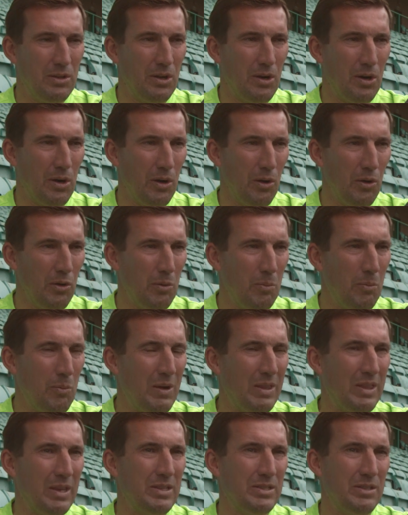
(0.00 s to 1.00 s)
club,
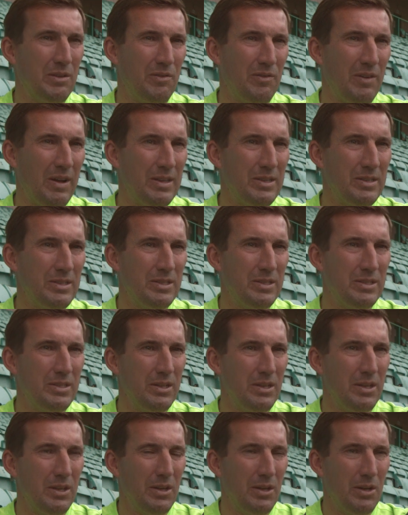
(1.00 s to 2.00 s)
whether it's the fans,
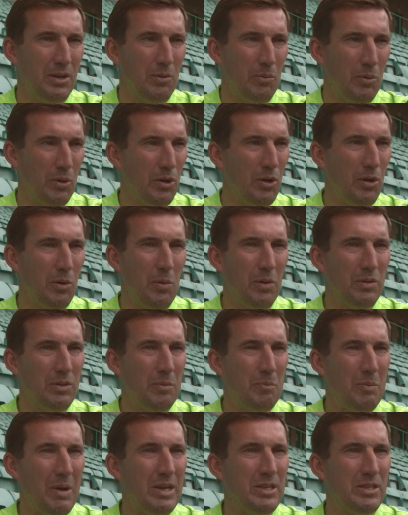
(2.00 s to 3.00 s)
we all want
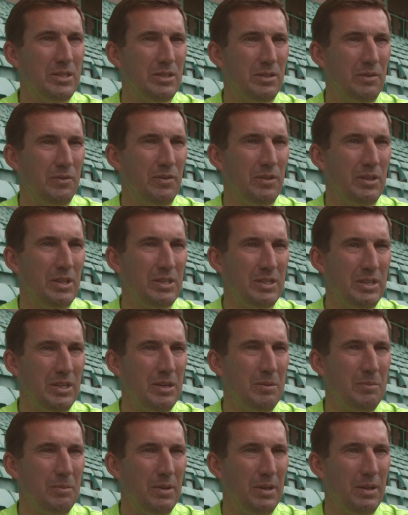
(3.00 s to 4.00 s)
the best for the
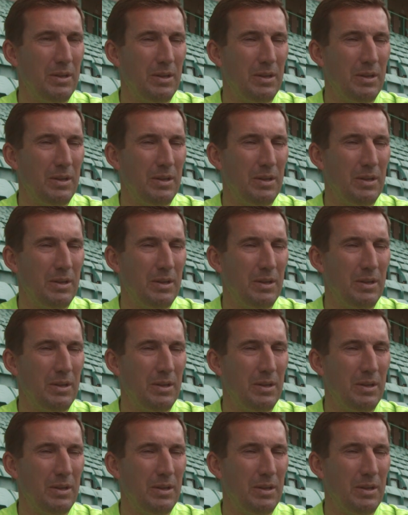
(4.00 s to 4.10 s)
team,